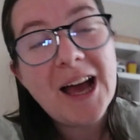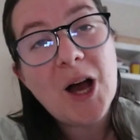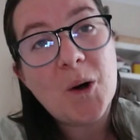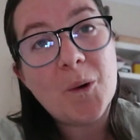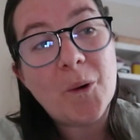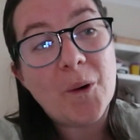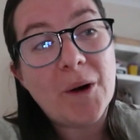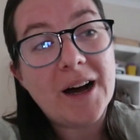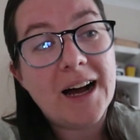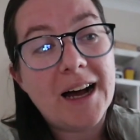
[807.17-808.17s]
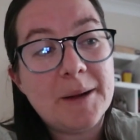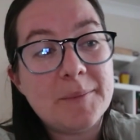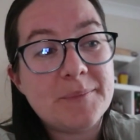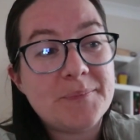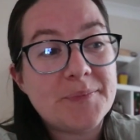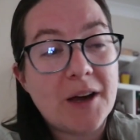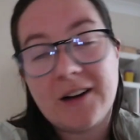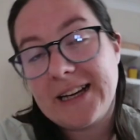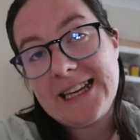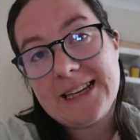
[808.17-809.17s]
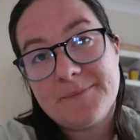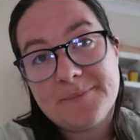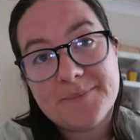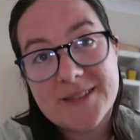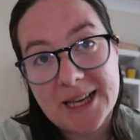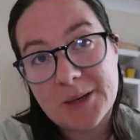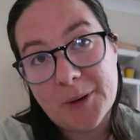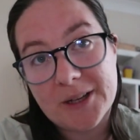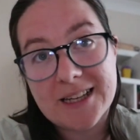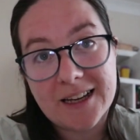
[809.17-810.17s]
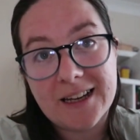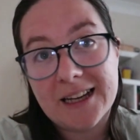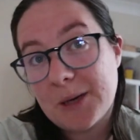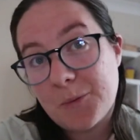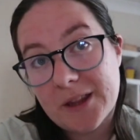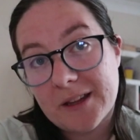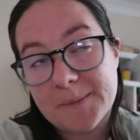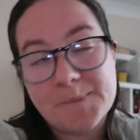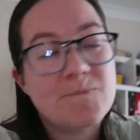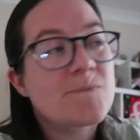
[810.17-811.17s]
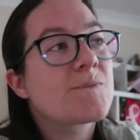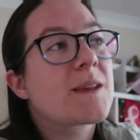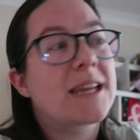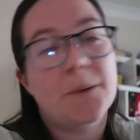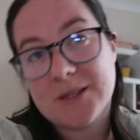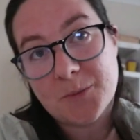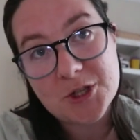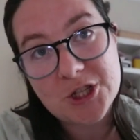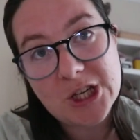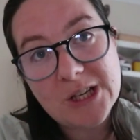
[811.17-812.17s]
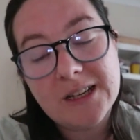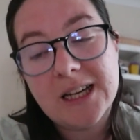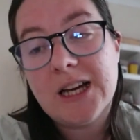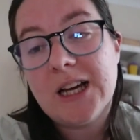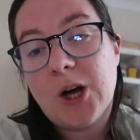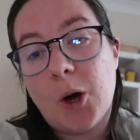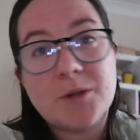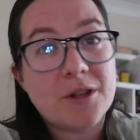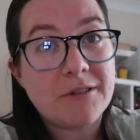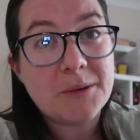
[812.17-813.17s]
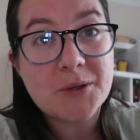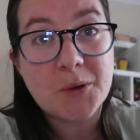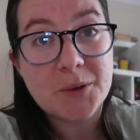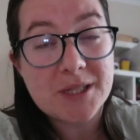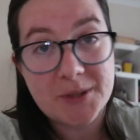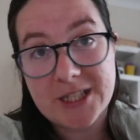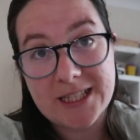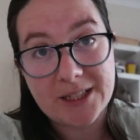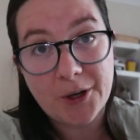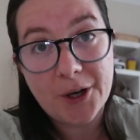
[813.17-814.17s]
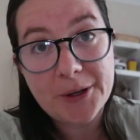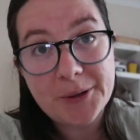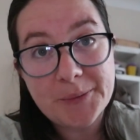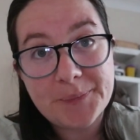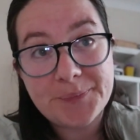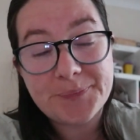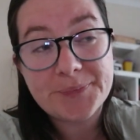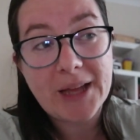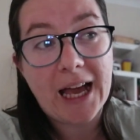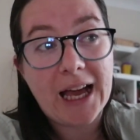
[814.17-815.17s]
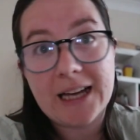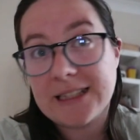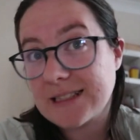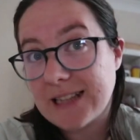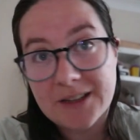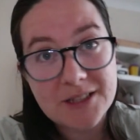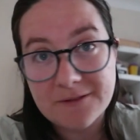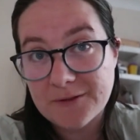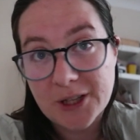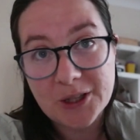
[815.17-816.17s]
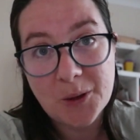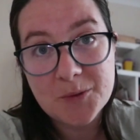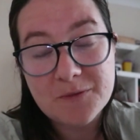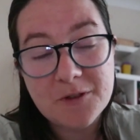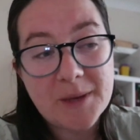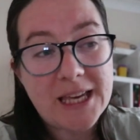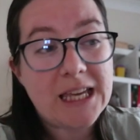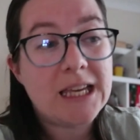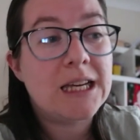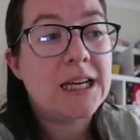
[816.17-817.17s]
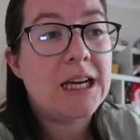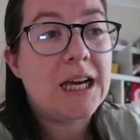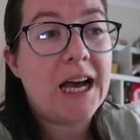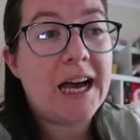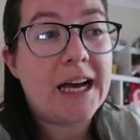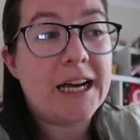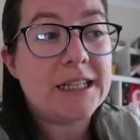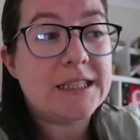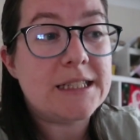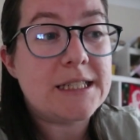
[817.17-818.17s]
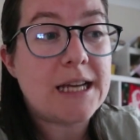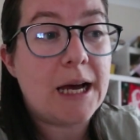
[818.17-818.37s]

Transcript: or I say goodbye to her and I'm with her. That was option 2. Option 3 was a course that we just didn't go, and that didn't feel like an option for me. And